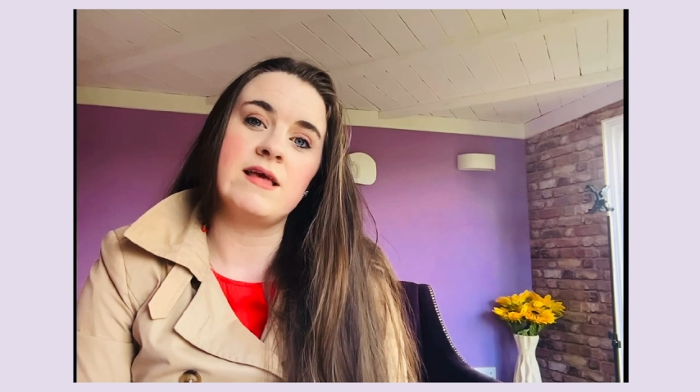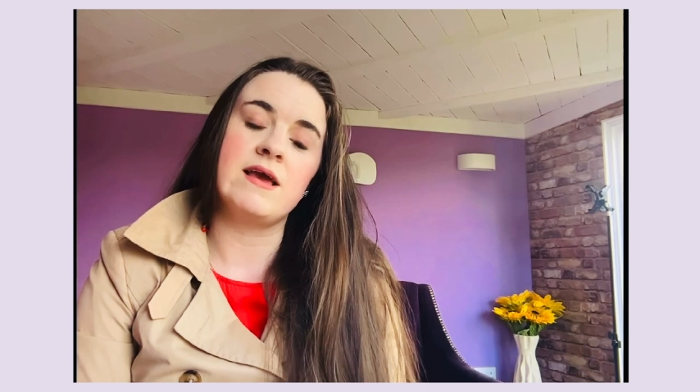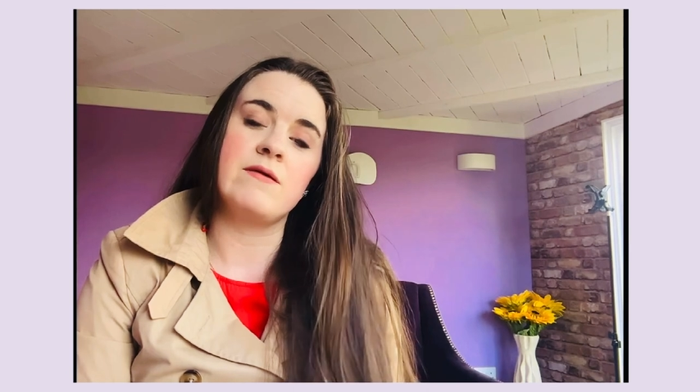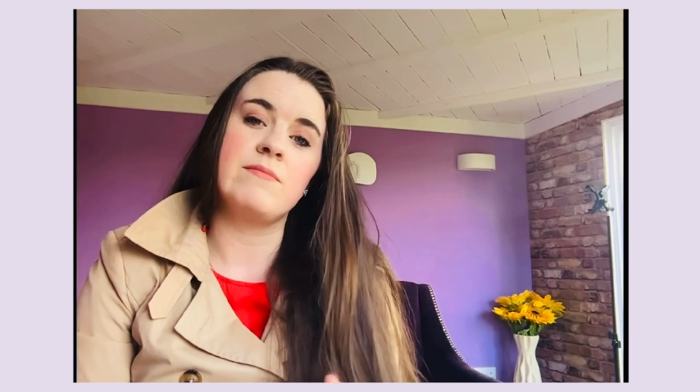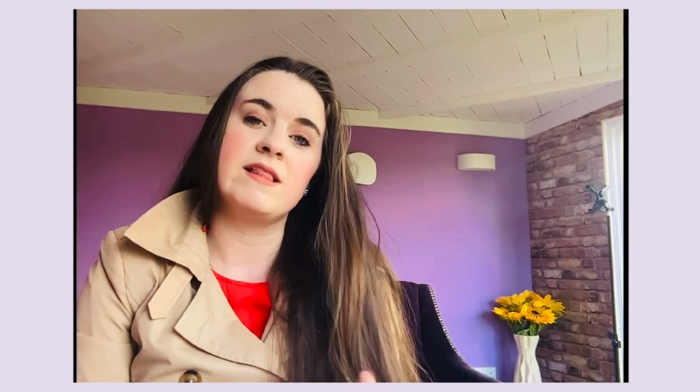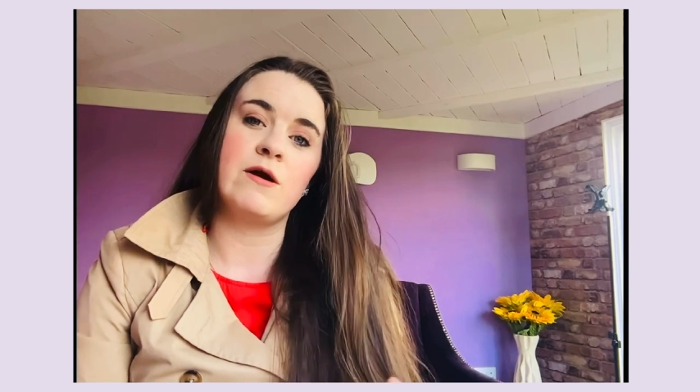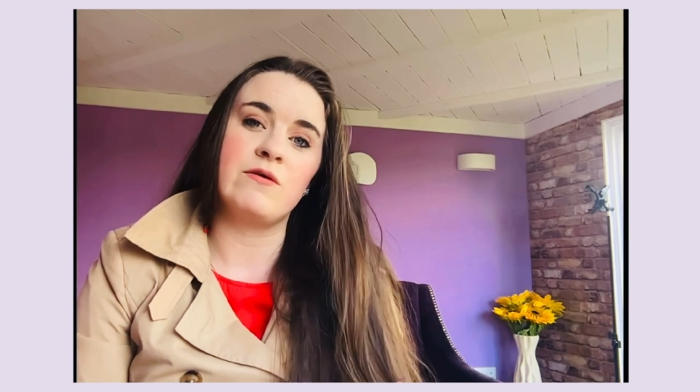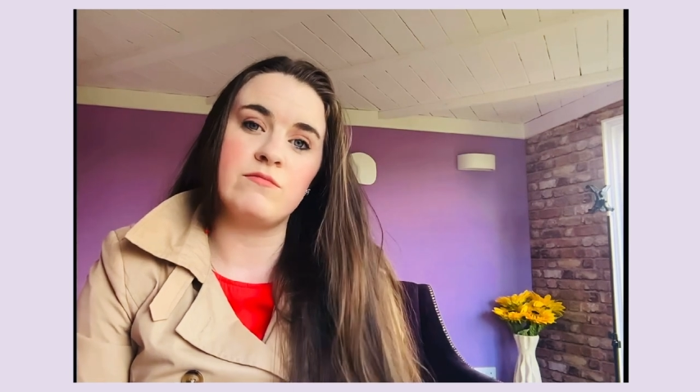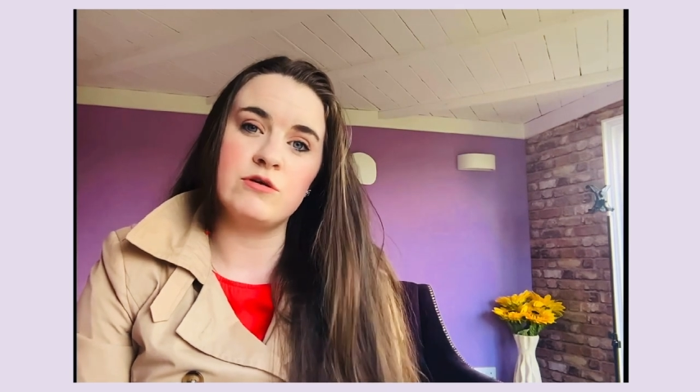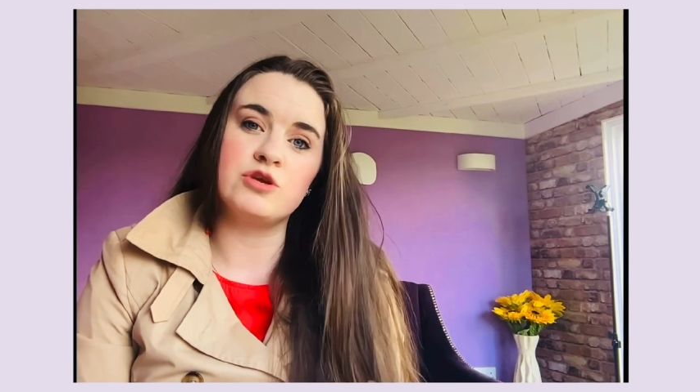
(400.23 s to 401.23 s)
it can be dealt
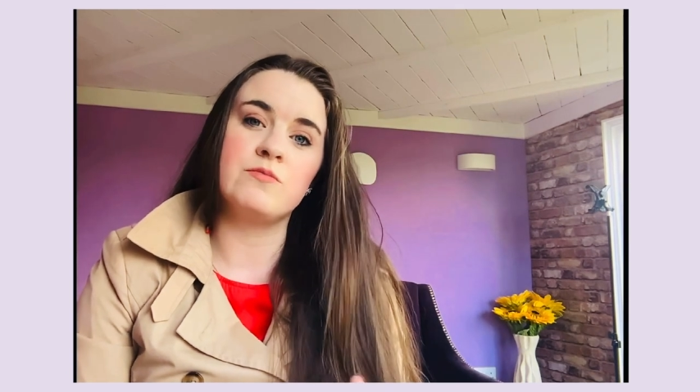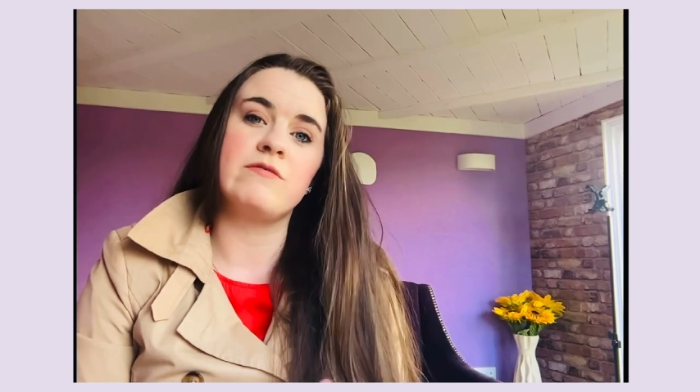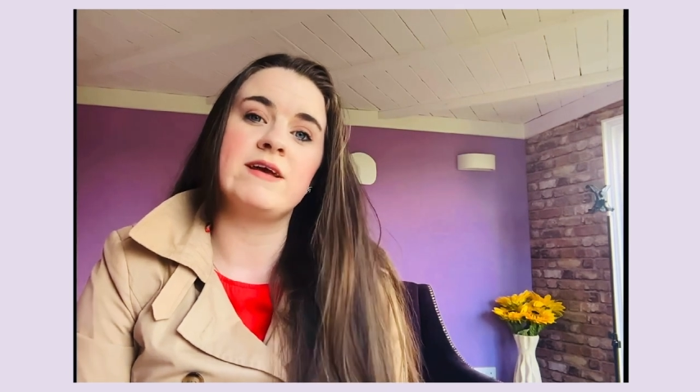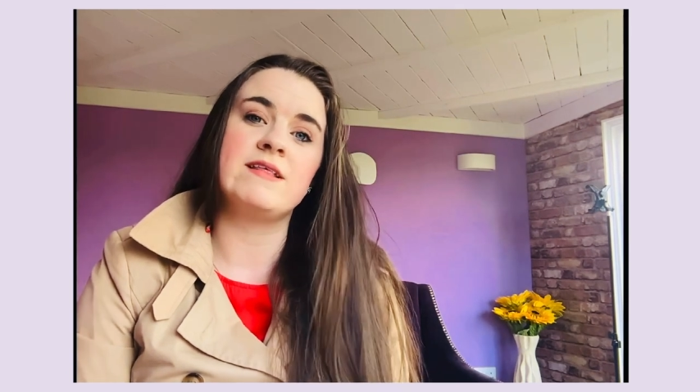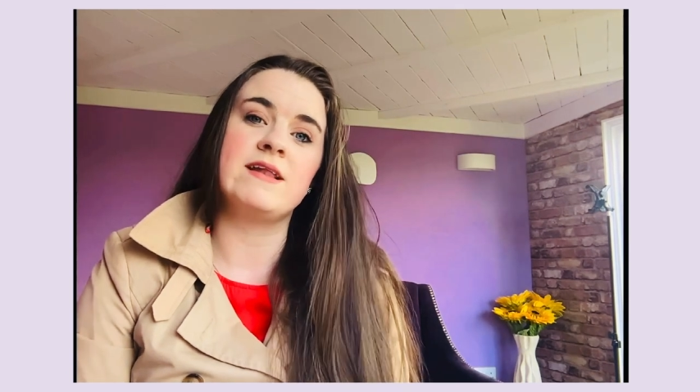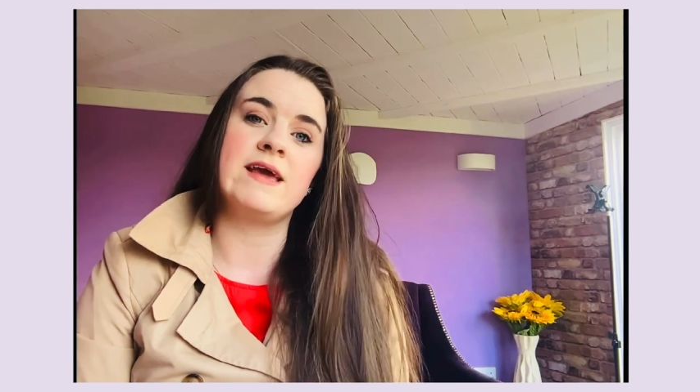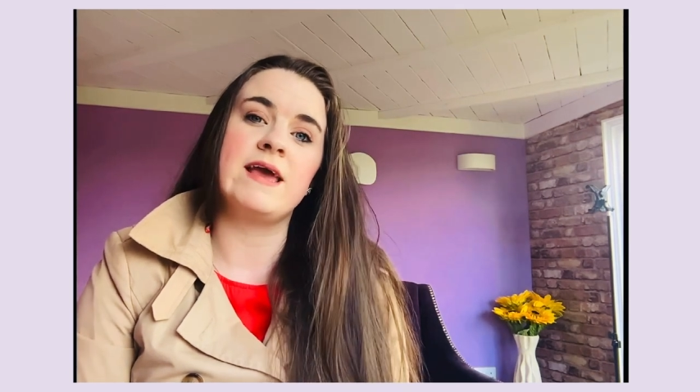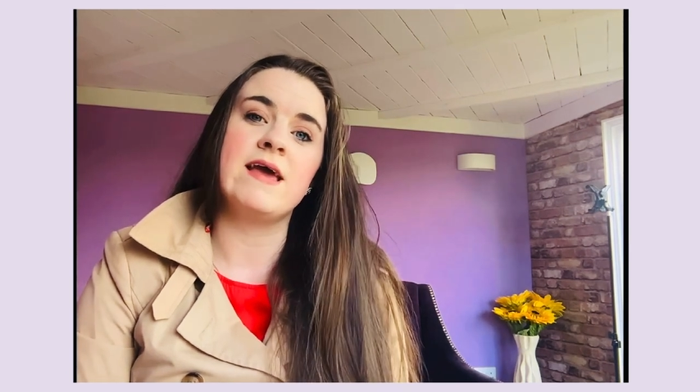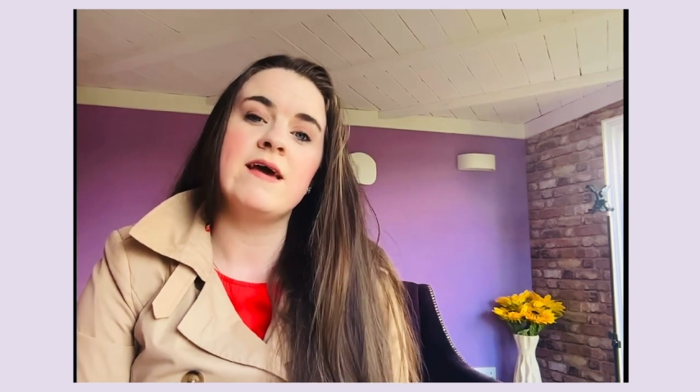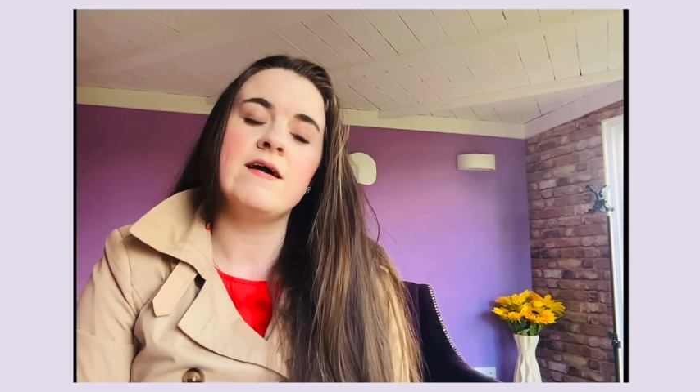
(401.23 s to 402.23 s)
with much more
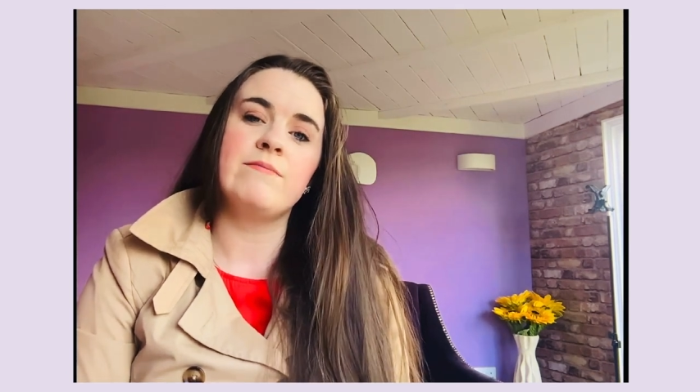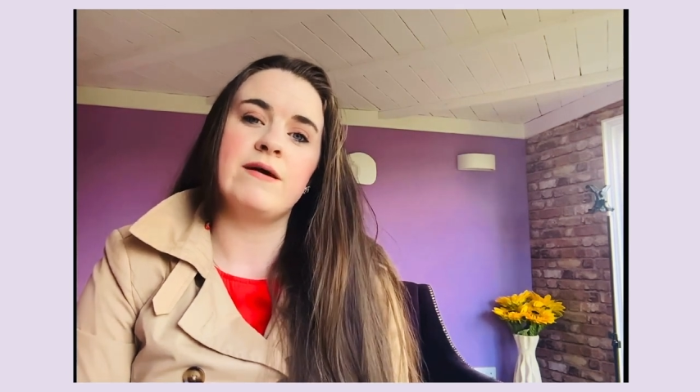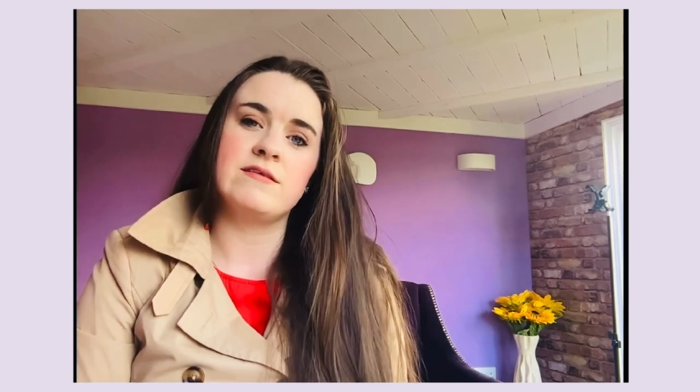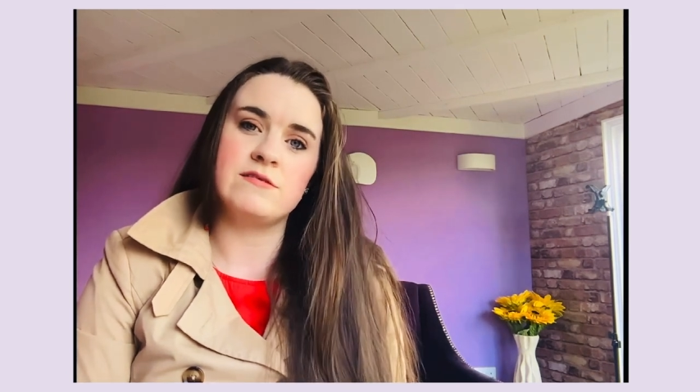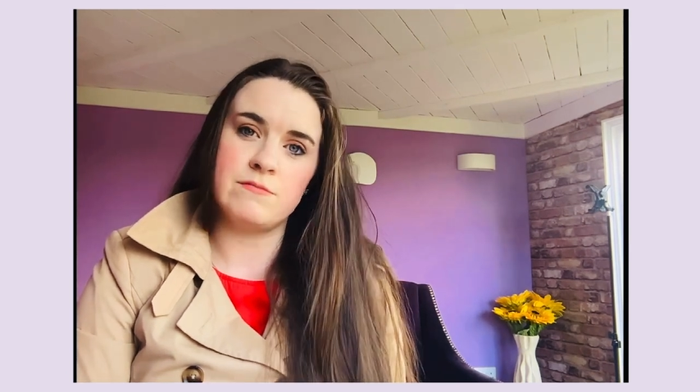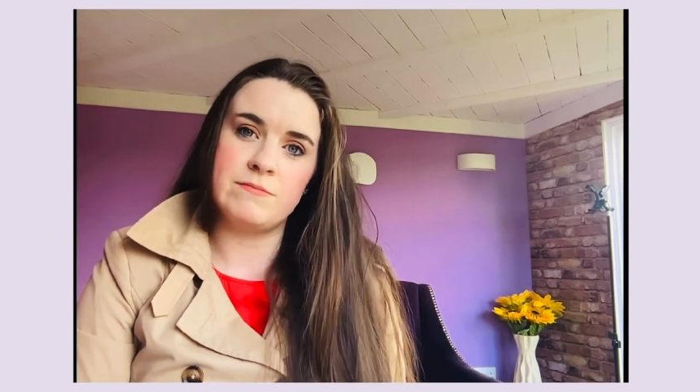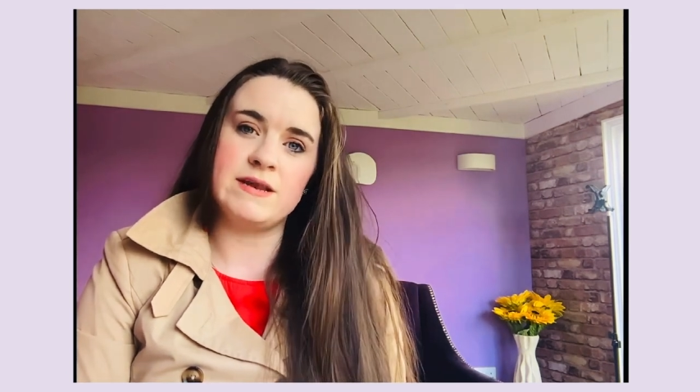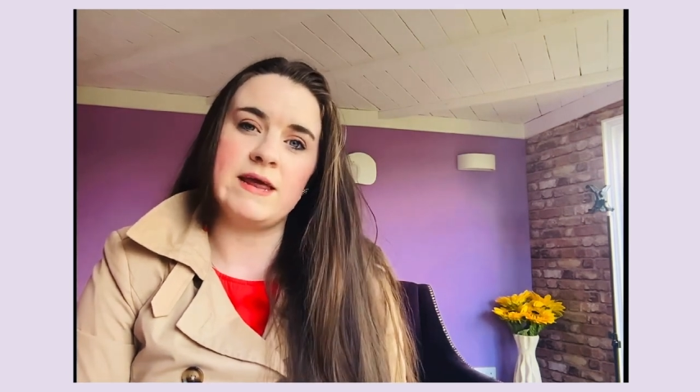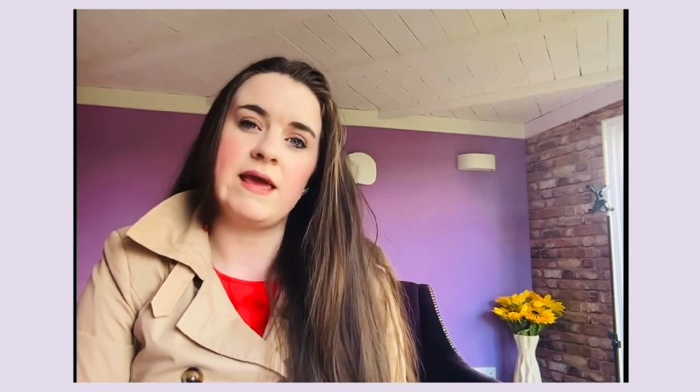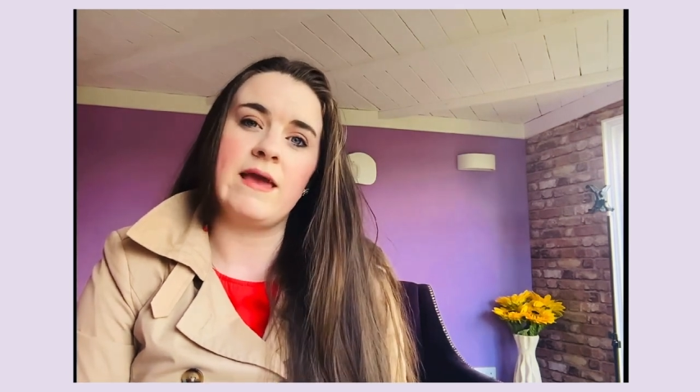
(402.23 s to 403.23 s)
easily by
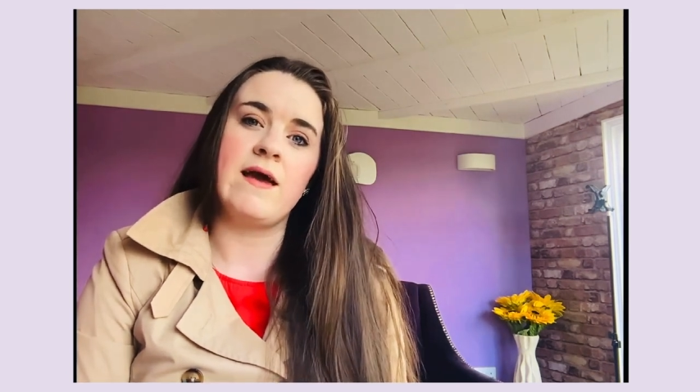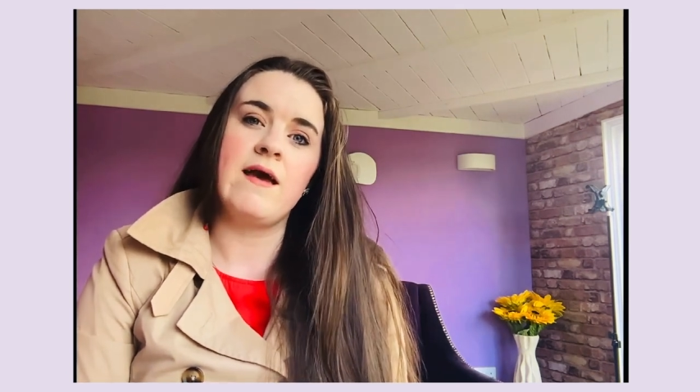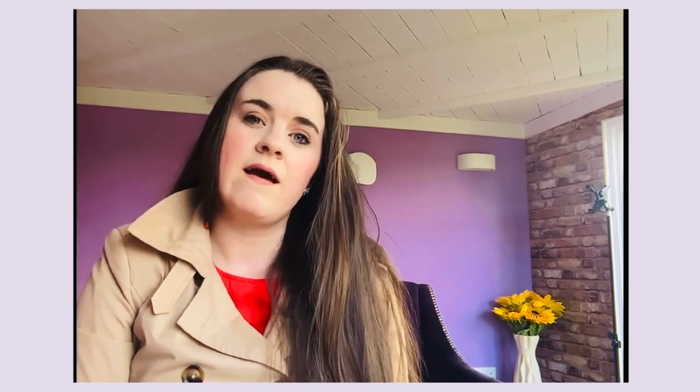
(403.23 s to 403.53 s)
somebody